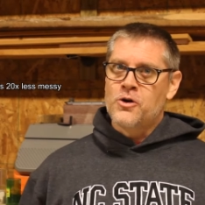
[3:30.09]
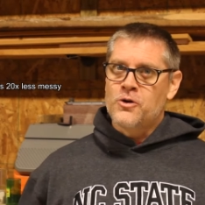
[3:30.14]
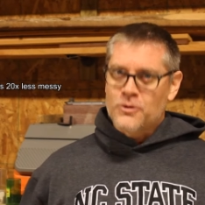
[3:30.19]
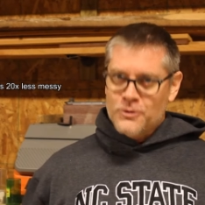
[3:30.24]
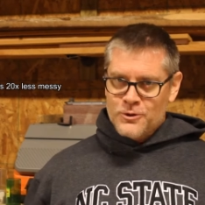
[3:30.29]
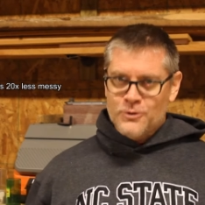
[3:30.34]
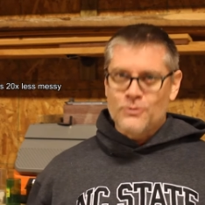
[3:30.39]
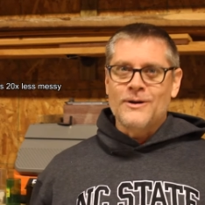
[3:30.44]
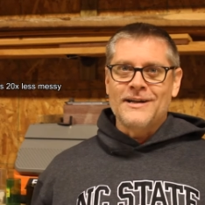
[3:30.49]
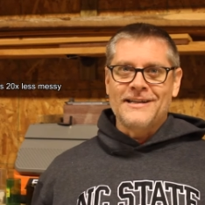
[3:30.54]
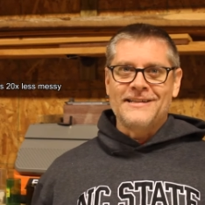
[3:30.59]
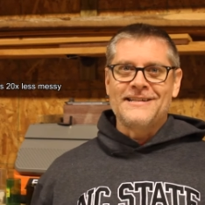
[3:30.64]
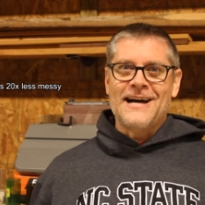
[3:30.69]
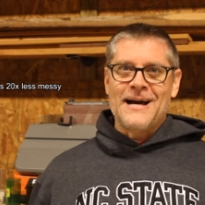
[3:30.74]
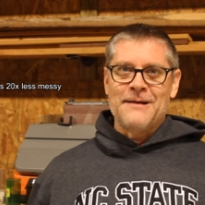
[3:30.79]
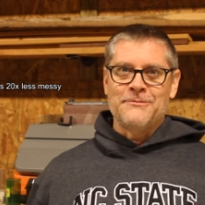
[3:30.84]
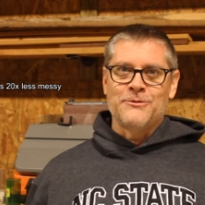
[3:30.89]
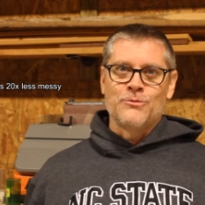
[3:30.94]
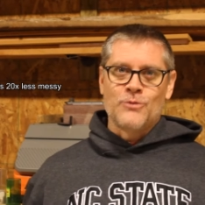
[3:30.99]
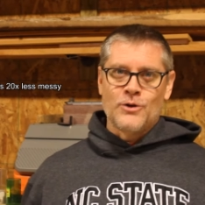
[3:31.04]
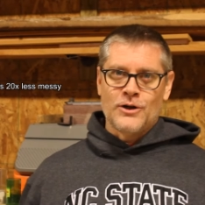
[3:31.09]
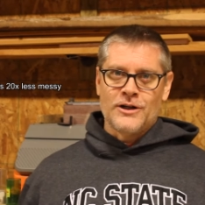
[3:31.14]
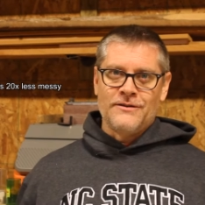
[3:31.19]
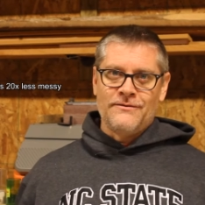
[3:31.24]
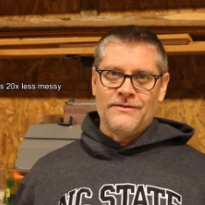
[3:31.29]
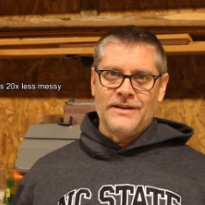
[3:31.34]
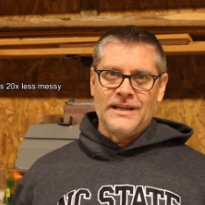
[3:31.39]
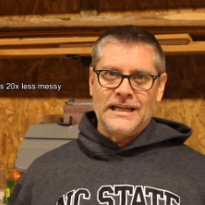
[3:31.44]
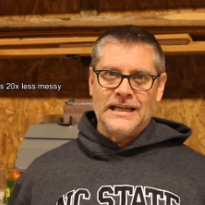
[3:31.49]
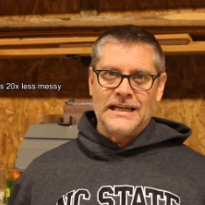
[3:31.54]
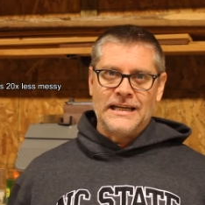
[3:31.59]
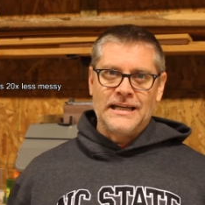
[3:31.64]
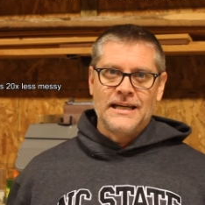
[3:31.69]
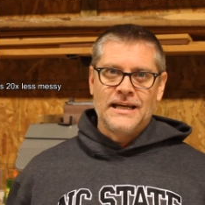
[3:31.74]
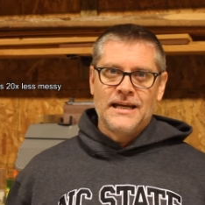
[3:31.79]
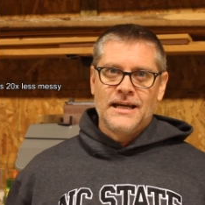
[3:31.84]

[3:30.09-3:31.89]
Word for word: or twenty times more convenient.